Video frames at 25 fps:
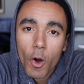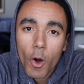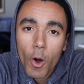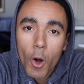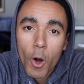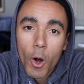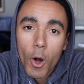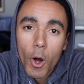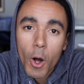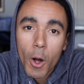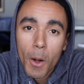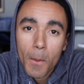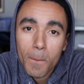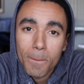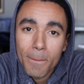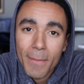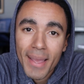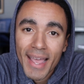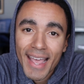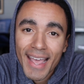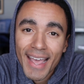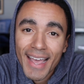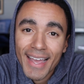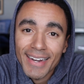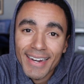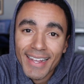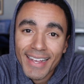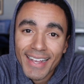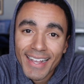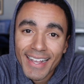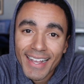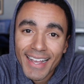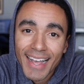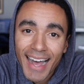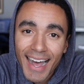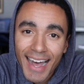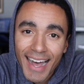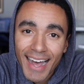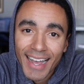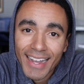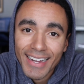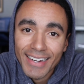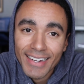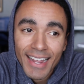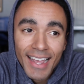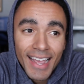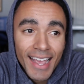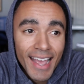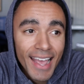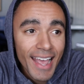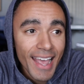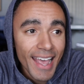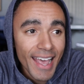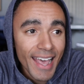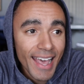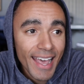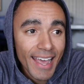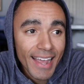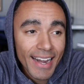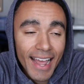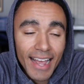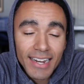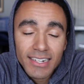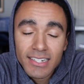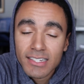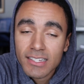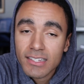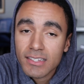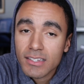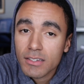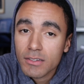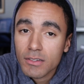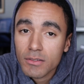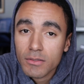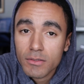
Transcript: All Mankind. And I just